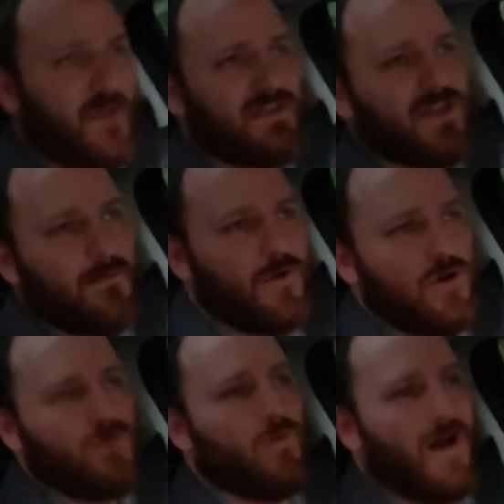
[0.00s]
someone
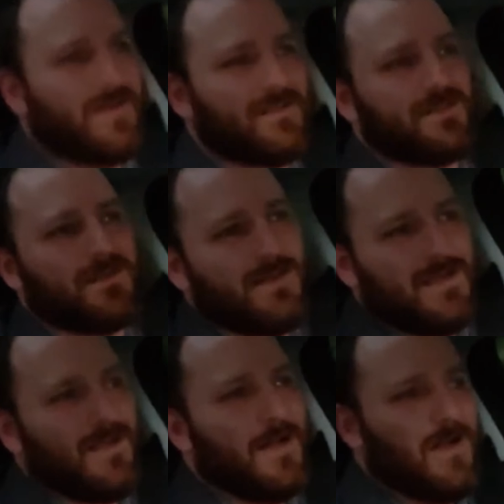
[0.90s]
who wants
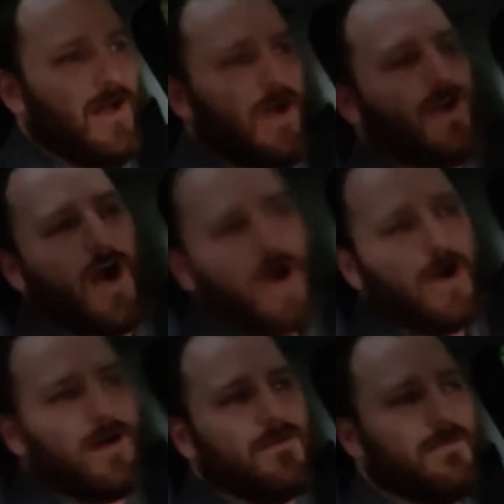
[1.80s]
a
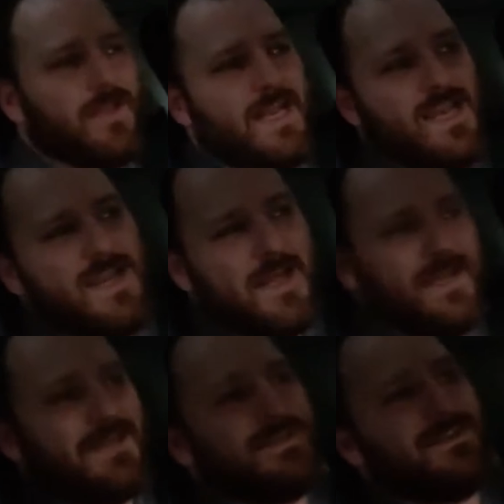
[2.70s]
car when they need it.